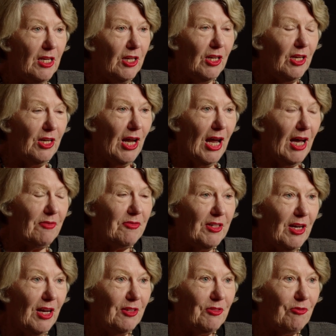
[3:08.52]
you, you have
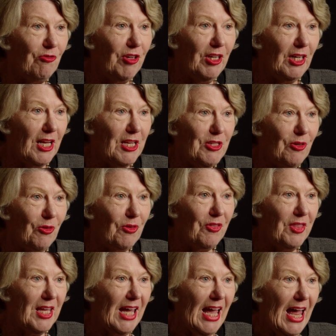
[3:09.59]
to really sort
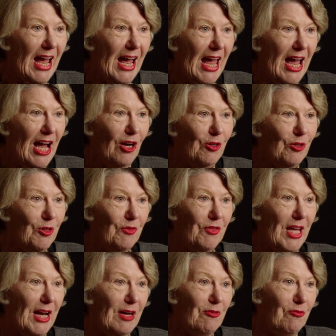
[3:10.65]
of think how, how could
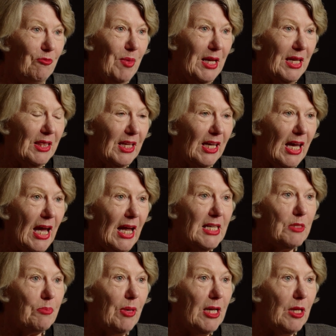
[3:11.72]
have that have been the
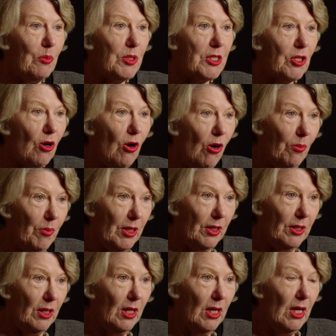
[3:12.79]
case, but it was
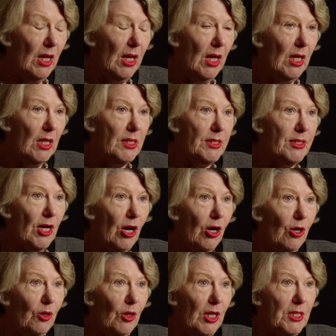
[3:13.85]
common.
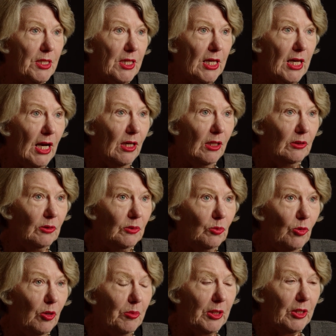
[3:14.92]
So, as a
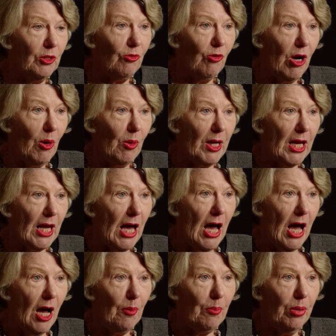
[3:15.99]
young woman growing
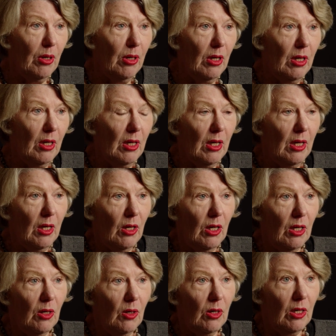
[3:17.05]
up,
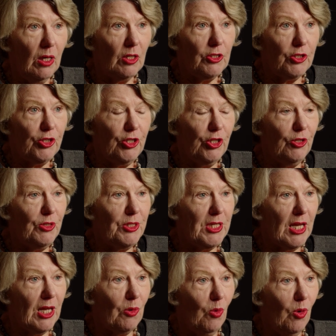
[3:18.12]

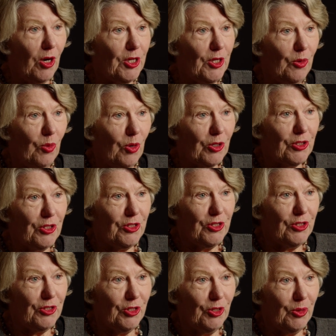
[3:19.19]
choosing what you wanted
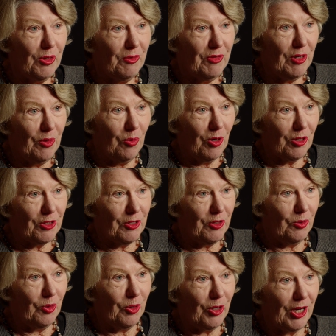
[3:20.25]
to do if you wanted
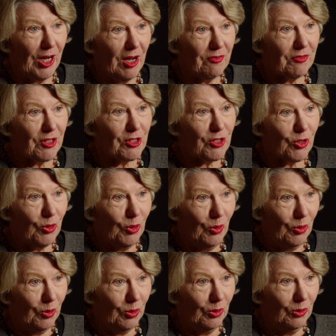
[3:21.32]
to work after
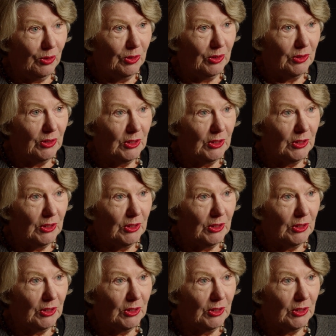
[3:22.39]
school